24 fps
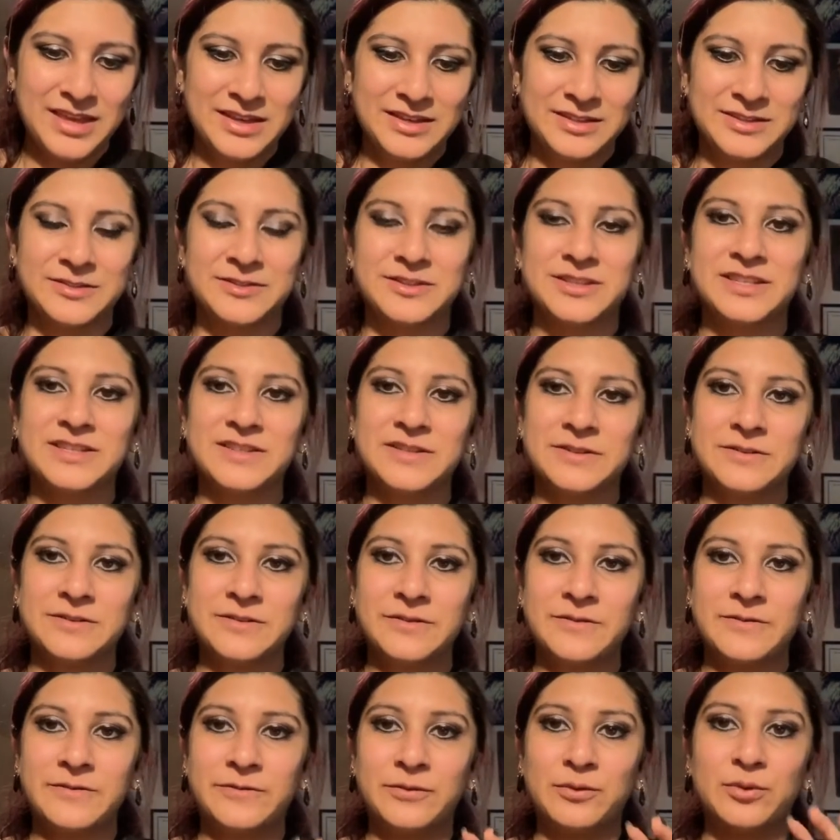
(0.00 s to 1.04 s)
So these are
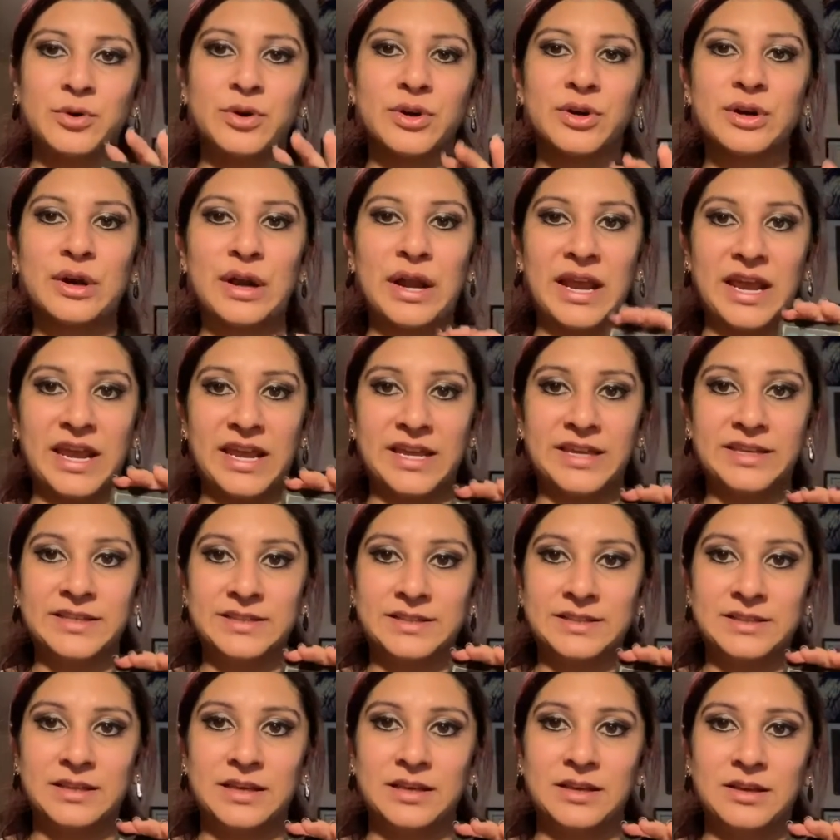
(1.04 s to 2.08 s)
the four
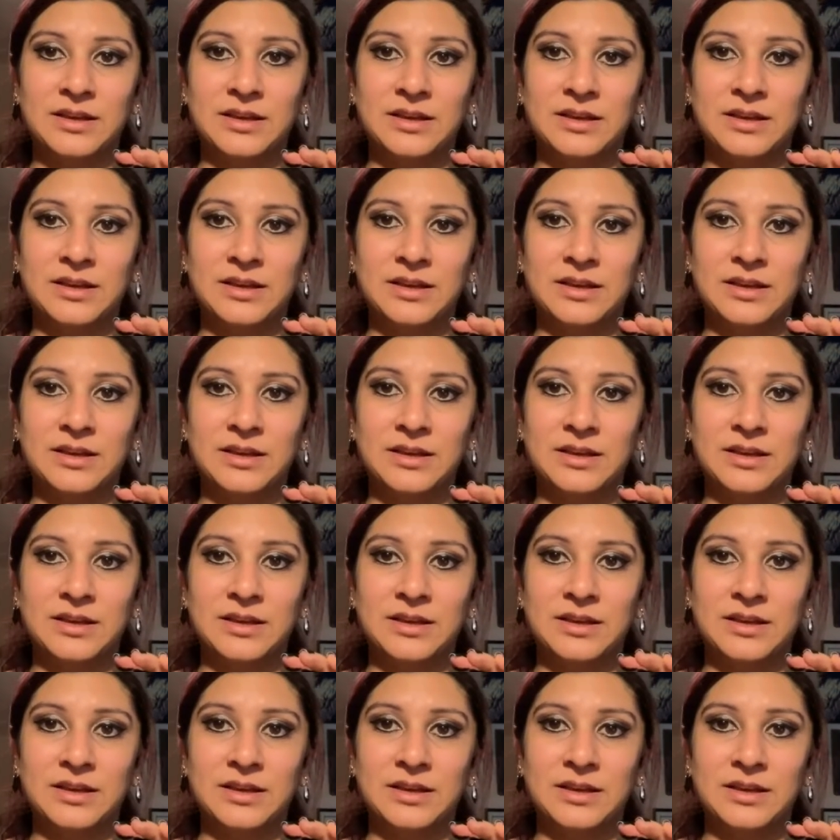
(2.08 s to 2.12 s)
aces.